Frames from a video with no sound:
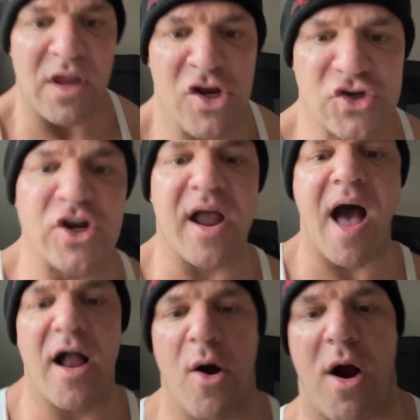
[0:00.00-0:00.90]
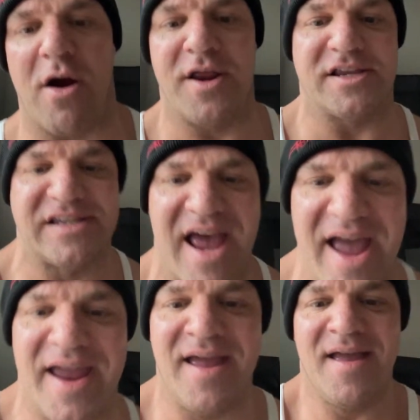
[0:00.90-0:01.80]
Chicago, hard to
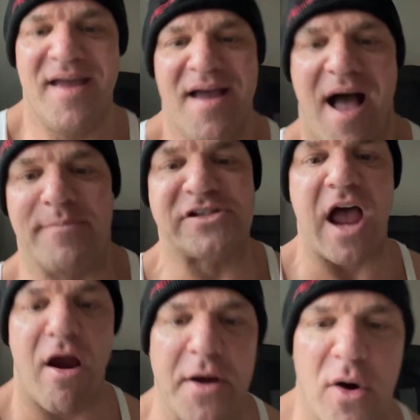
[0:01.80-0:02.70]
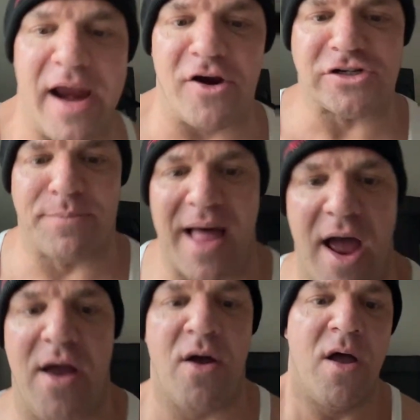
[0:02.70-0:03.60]
say. I'm sorry, your air
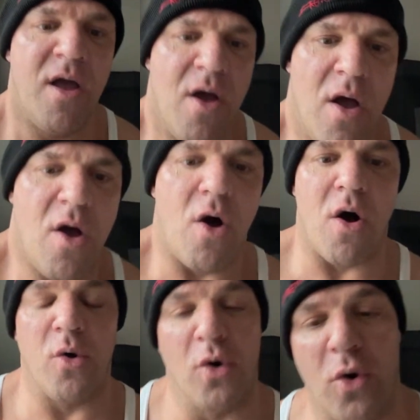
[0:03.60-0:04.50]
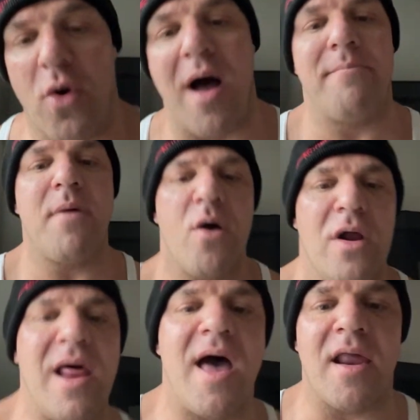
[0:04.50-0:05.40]
supply. Ooh, I'm
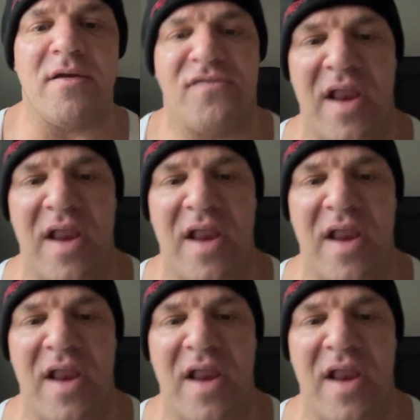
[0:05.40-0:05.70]
all out of